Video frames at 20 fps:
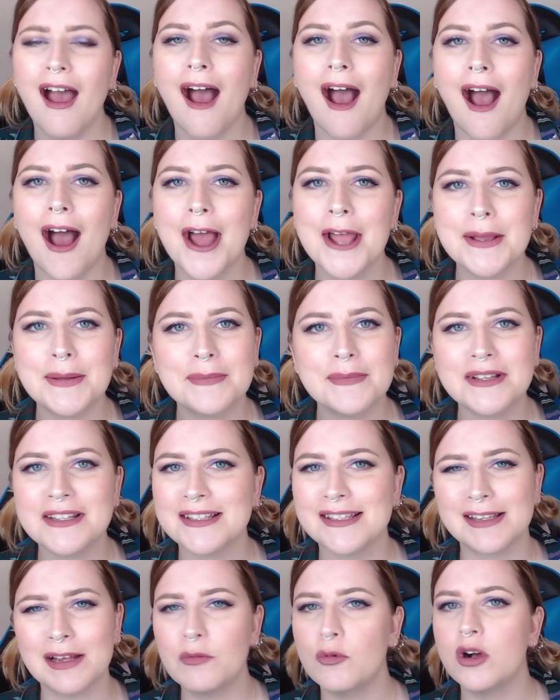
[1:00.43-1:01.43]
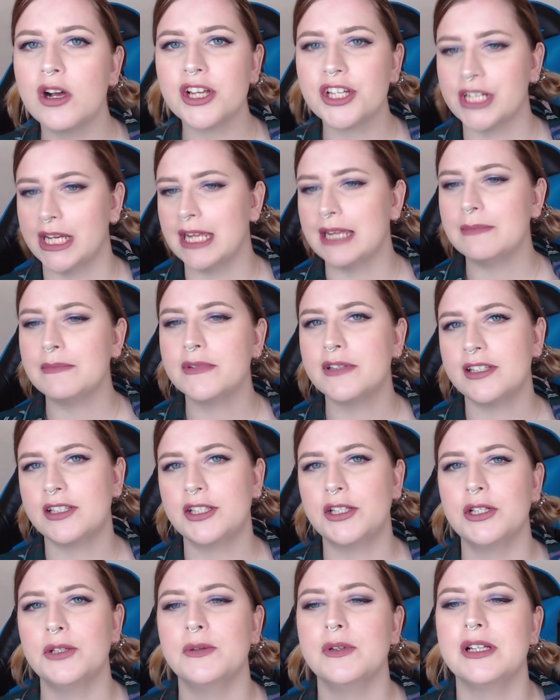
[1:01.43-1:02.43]
I'm somewhat ashamed
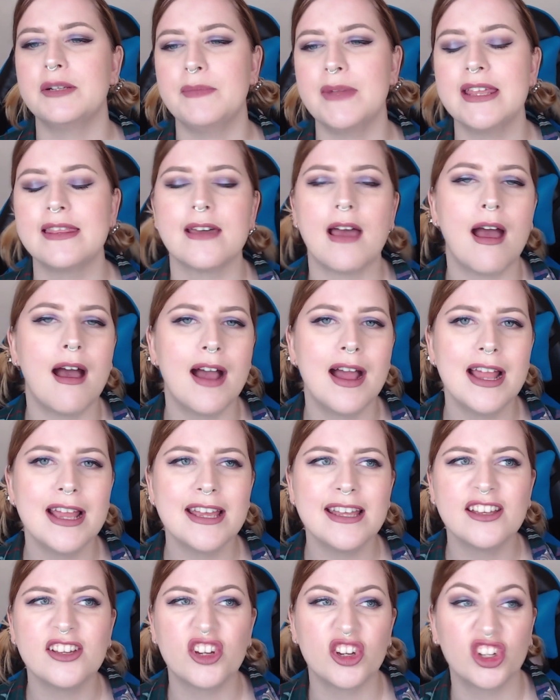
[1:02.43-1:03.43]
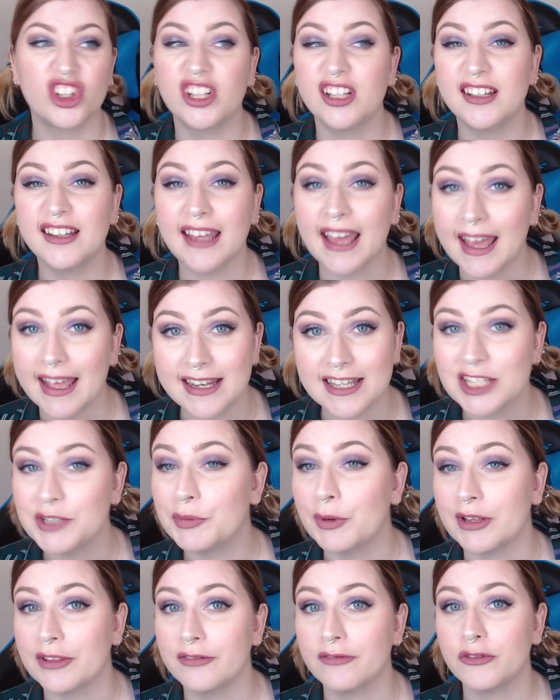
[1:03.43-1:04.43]
to admit that I couldn't get into
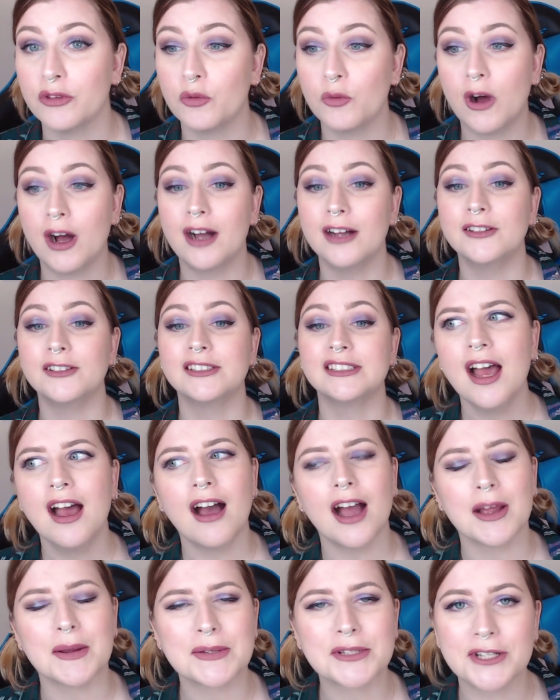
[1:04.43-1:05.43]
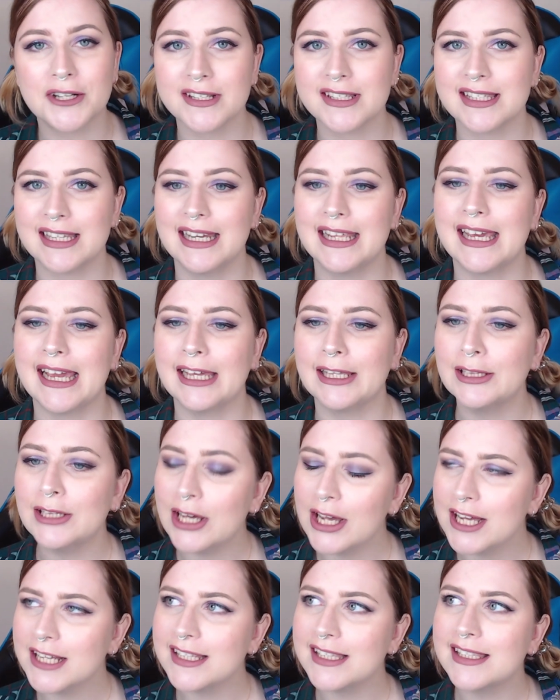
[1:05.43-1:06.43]
Breath of the Wild. I was constantly getting
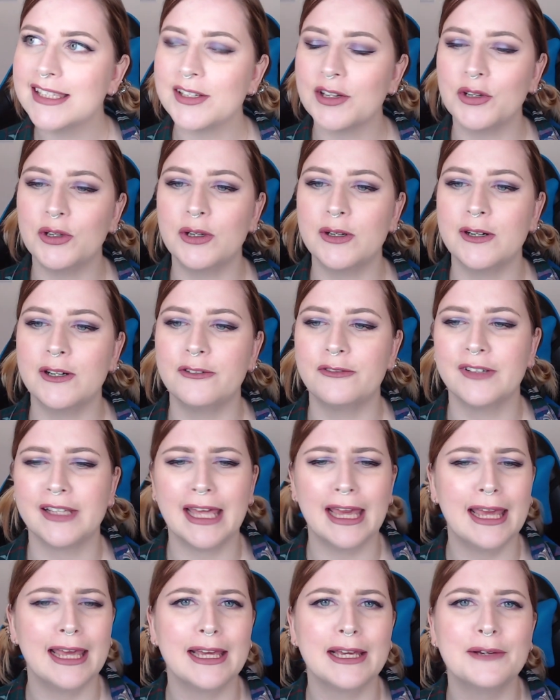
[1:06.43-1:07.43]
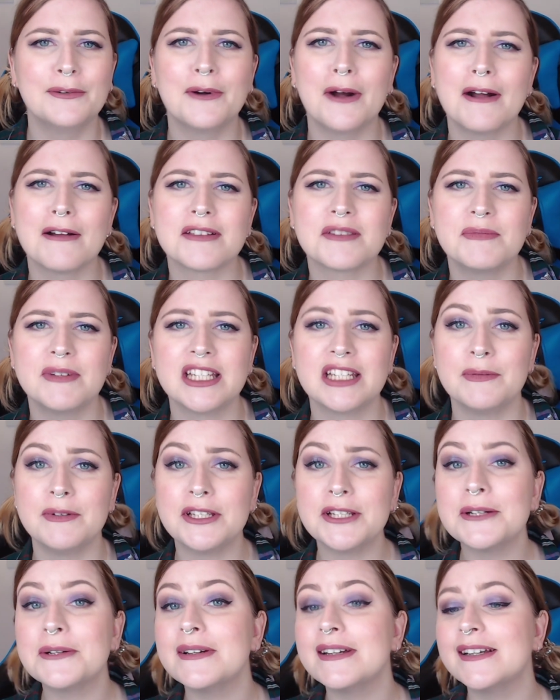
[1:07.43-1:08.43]
lost or forgetting what I was meant to be
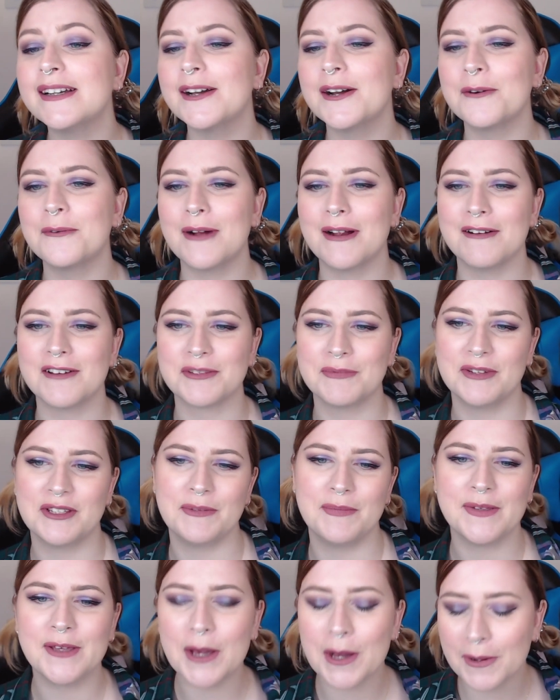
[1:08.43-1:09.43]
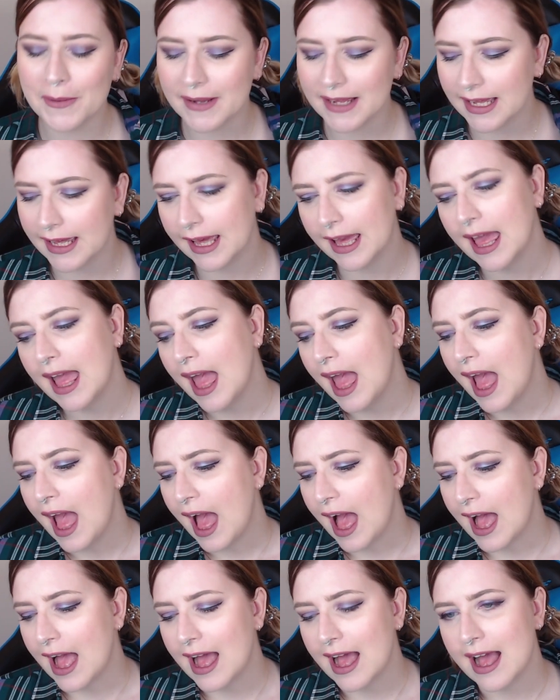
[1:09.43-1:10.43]
doing or where I was meant to be going,
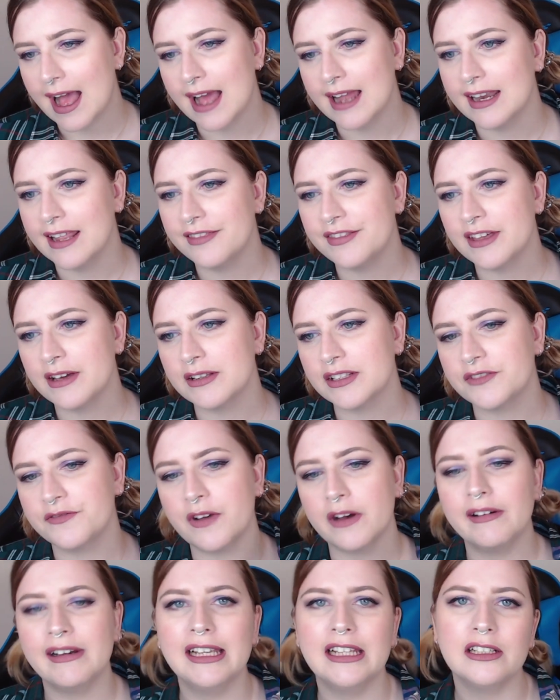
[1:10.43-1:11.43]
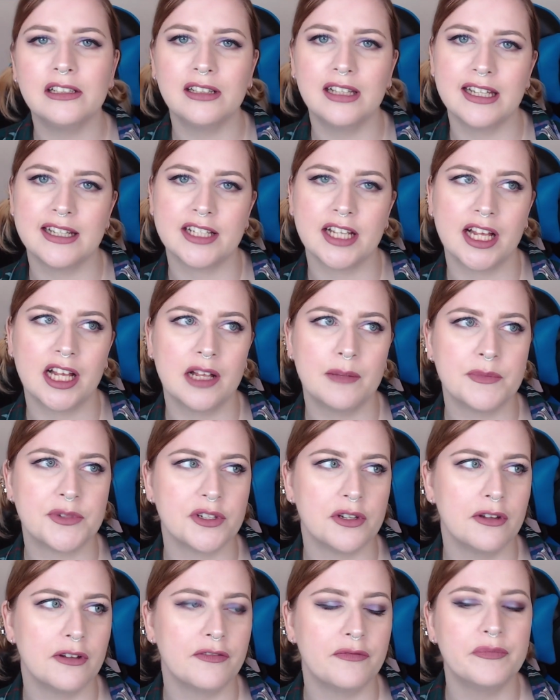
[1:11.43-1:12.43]
and there's very little in terms
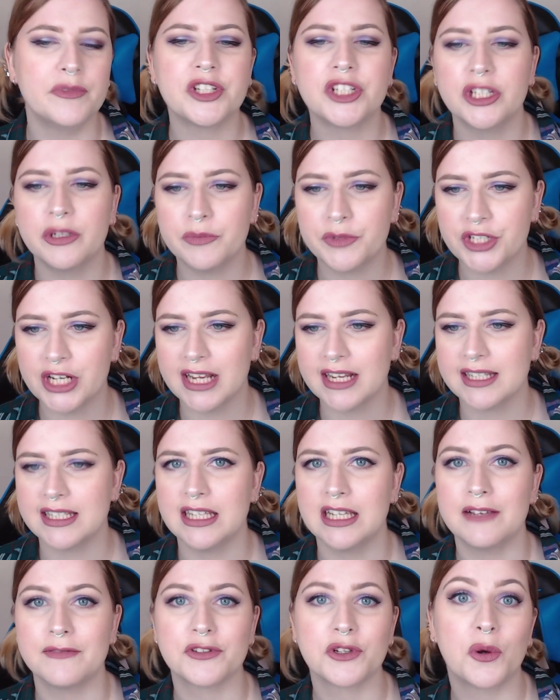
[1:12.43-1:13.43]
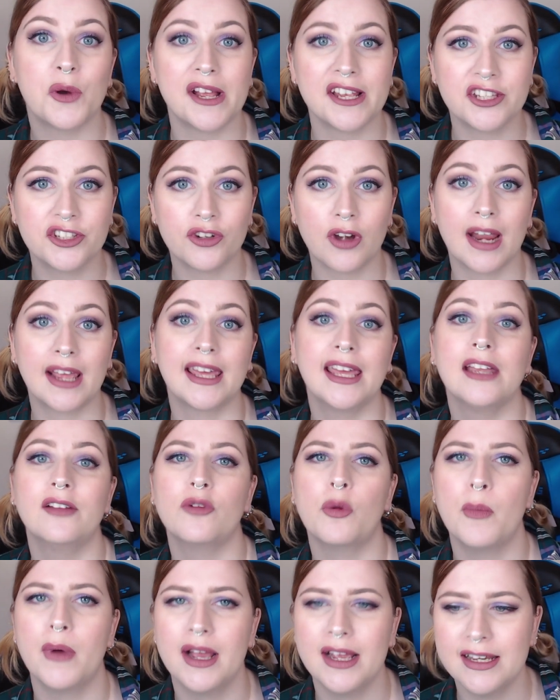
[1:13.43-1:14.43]
of mission objectives, quest tracking,
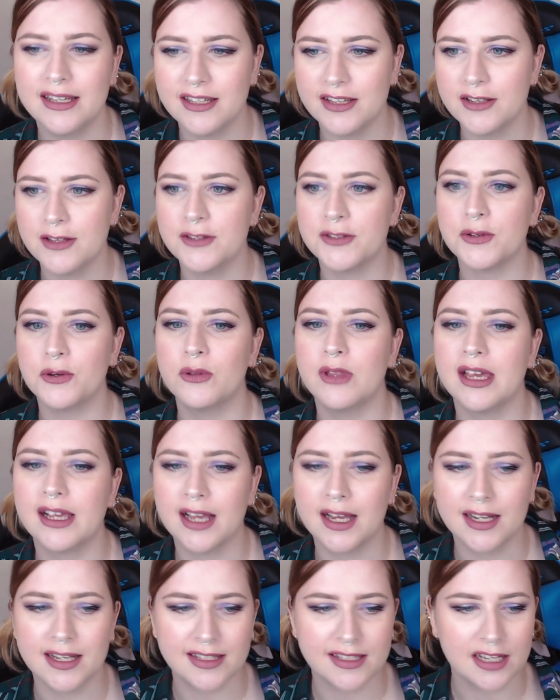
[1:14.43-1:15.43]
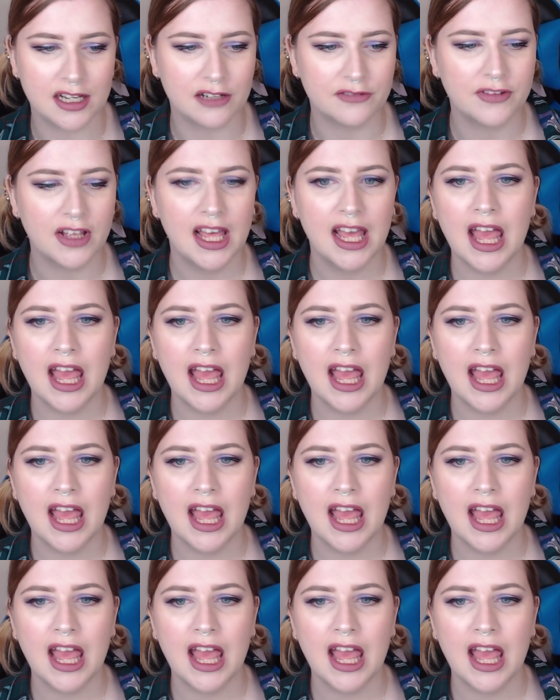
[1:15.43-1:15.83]
reminders, all that kind of stuff.